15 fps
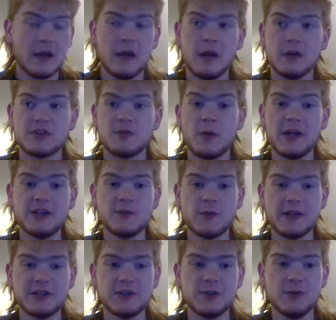
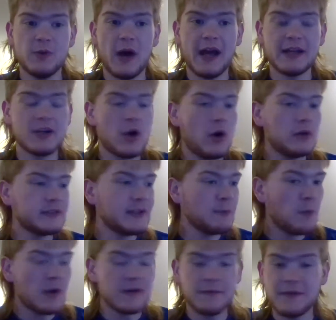2022, I called it
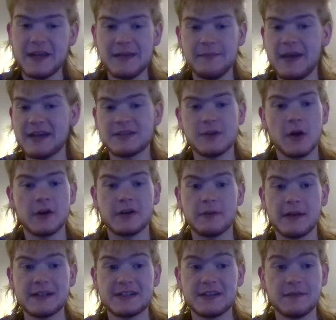one of the best ARCA
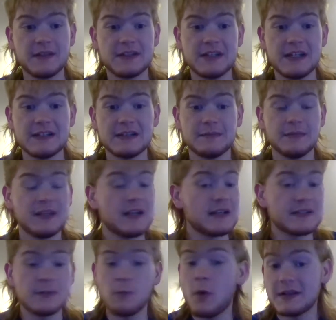races of the season because
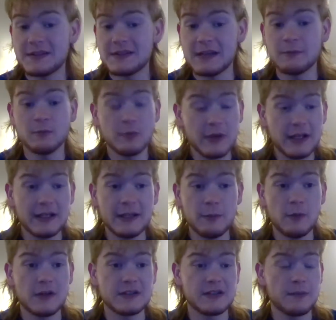it was. It really
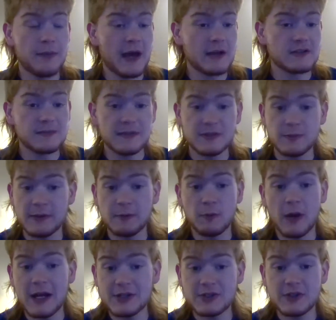was. The battles between
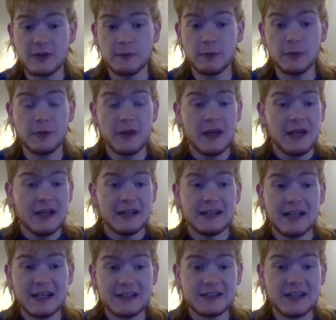Raja Carruth,
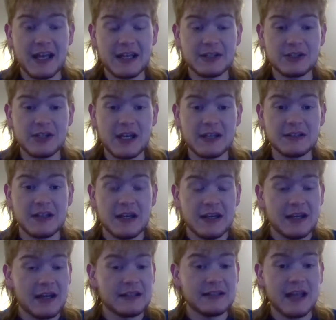Nick Sanchez,
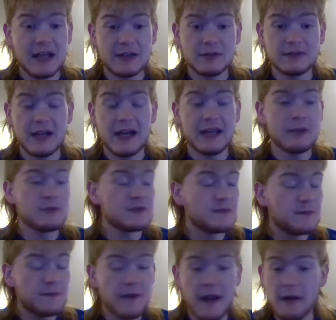and Daniel Dye, it was
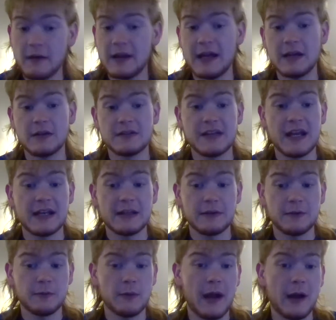very entertaining
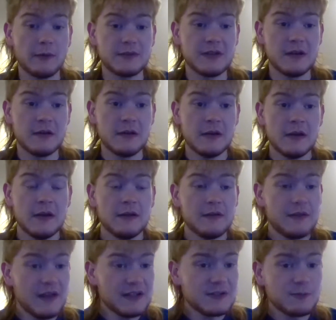throughout.
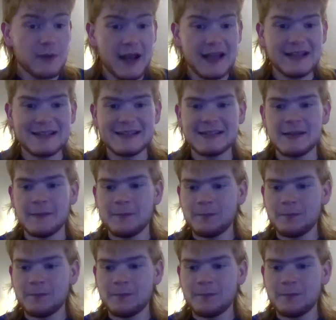This race